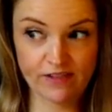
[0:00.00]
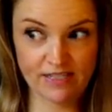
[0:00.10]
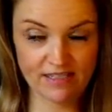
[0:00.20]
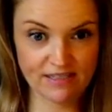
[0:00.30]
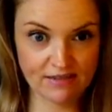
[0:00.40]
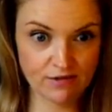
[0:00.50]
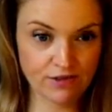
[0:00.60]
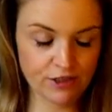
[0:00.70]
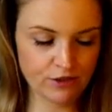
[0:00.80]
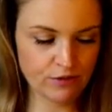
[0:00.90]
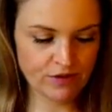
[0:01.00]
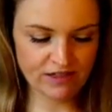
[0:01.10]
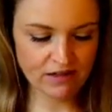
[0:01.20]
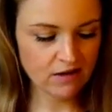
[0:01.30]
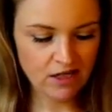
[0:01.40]
finishes on the
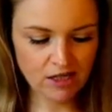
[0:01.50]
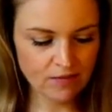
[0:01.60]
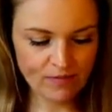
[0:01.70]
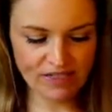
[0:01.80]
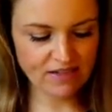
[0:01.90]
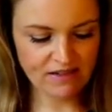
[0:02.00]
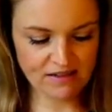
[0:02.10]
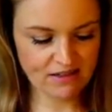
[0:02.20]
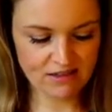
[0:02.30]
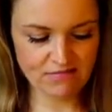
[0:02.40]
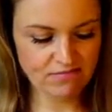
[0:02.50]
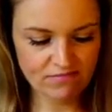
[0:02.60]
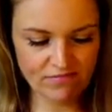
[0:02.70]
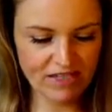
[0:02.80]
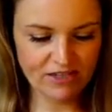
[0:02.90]
shoulder, because
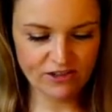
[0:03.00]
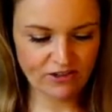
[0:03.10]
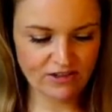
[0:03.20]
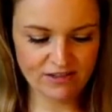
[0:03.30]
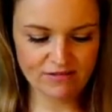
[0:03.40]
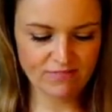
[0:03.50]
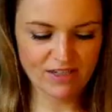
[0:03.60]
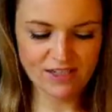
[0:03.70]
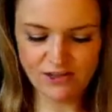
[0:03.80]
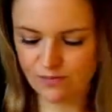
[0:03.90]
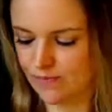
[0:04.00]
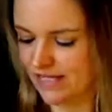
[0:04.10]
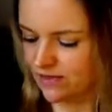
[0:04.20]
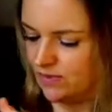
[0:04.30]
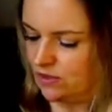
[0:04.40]
it just
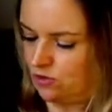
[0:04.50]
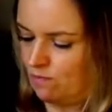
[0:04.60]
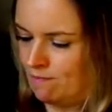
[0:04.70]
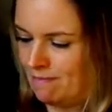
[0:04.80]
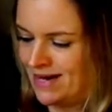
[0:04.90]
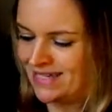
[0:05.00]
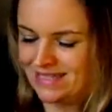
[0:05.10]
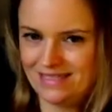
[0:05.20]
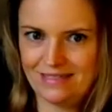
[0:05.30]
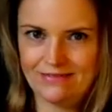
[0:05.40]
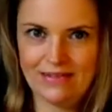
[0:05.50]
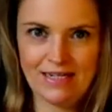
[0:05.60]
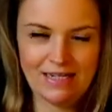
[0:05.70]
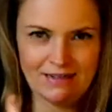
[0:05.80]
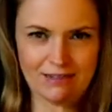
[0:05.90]
makes me look massive.
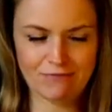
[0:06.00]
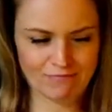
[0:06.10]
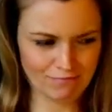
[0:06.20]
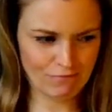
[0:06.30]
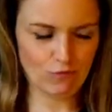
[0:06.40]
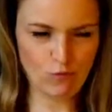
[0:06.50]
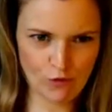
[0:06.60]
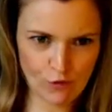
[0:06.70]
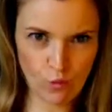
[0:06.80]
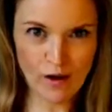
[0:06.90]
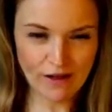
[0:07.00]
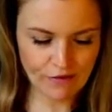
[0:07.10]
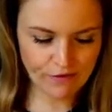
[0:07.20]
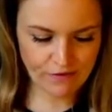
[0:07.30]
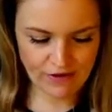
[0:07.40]
Like, the
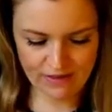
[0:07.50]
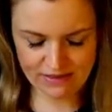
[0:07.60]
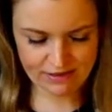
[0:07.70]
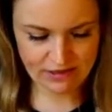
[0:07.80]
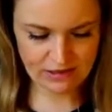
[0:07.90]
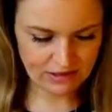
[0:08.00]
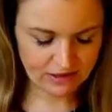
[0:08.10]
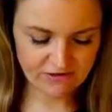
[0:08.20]
width of it is just